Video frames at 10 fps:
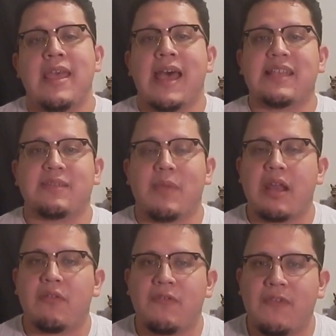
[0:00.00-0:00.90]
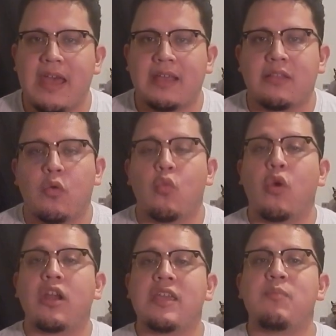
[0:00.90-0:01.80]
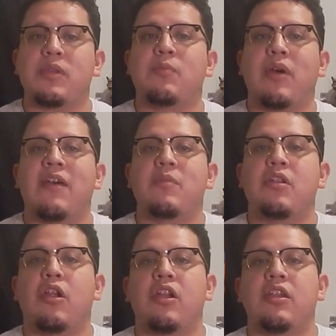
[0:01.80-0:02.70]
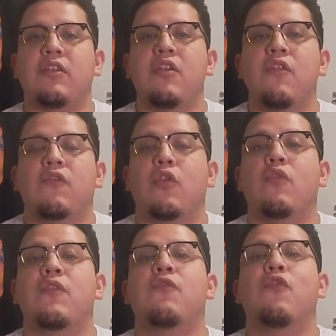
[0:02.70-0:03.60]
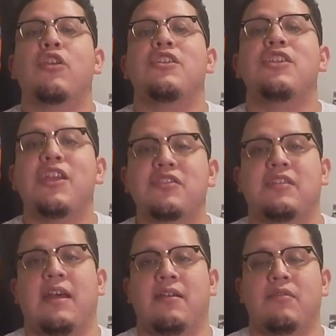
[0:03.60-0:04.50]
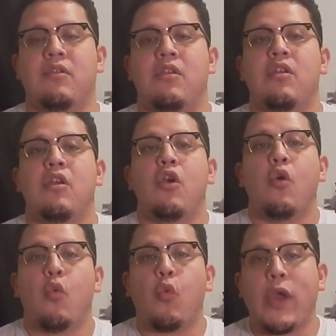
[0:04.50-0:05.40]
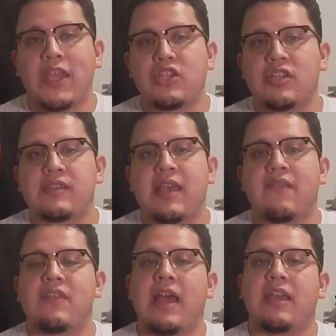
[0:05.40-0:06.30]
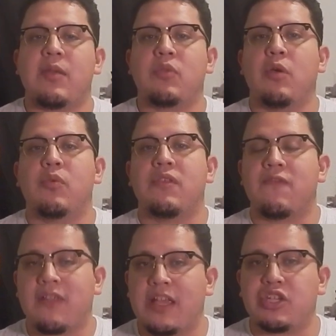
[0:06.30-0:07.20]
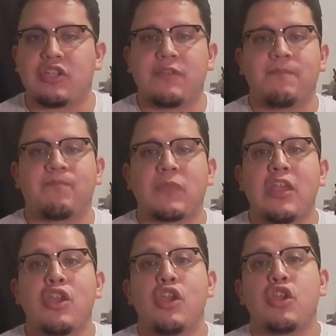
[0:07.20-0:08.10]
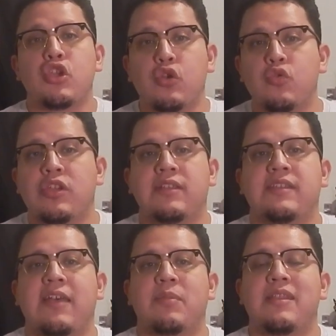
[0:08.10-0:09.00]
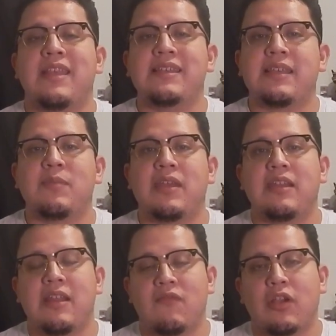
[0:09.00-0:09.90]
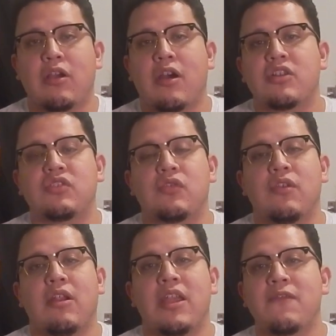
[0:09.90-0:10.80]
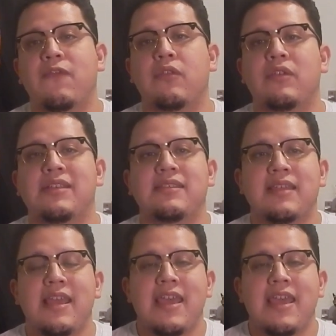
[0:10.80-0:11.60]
As a matter of fact, working people have been hurting for over 40 years now. Wages have not kept up with inflation, unions have been decimated in regards to their influence,